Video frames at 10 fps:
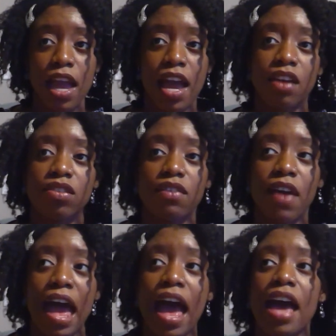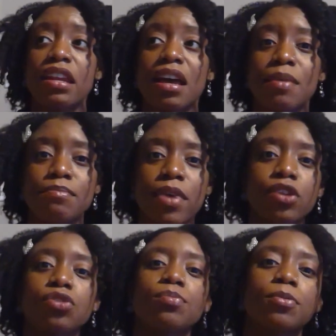and they've had
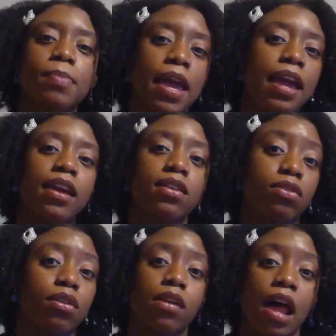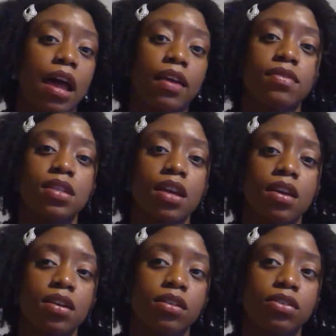immeasurable pain in their lives,
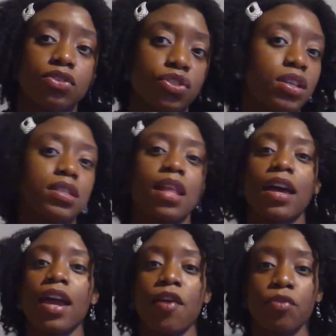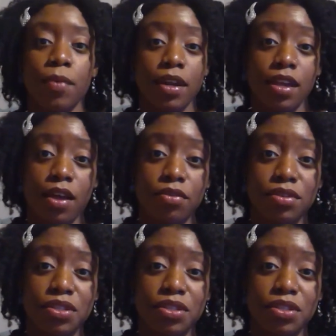just like everybody else.